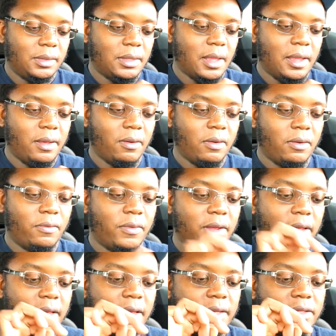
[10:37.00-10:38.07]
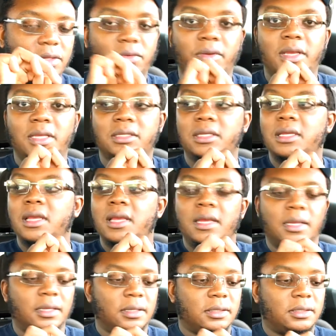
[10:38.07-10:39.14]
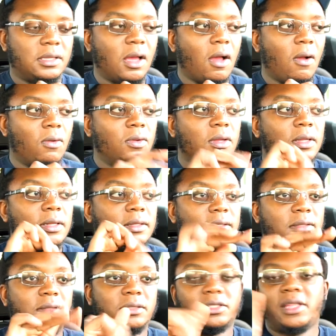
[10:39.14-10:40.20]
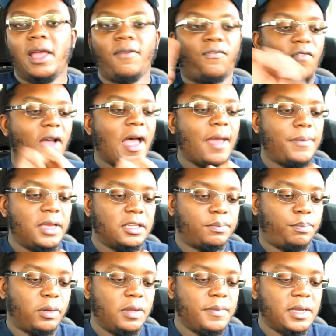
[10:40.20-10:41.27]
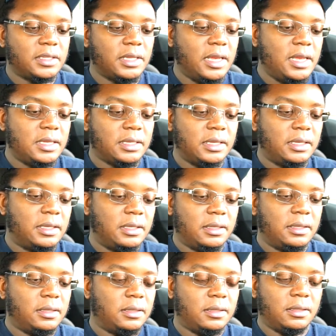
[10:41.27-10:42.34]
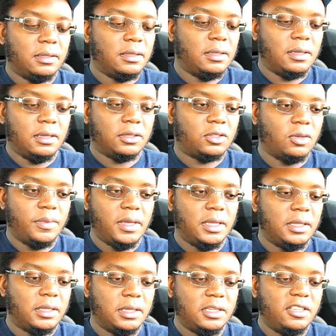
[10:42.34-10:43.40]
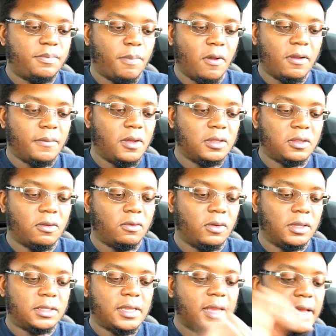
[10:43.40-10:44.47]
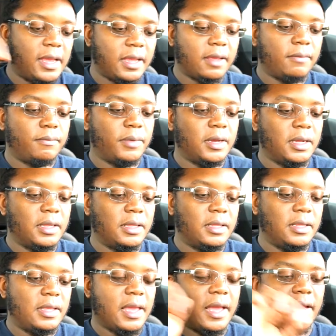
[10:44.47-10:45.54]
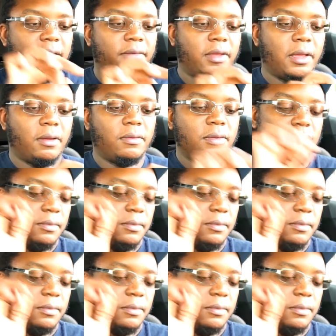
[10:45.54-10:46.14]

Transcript: They are way too easy. So, step five is pretty much easy. Assuming these Pokemon don't attack, but yeah, there we go.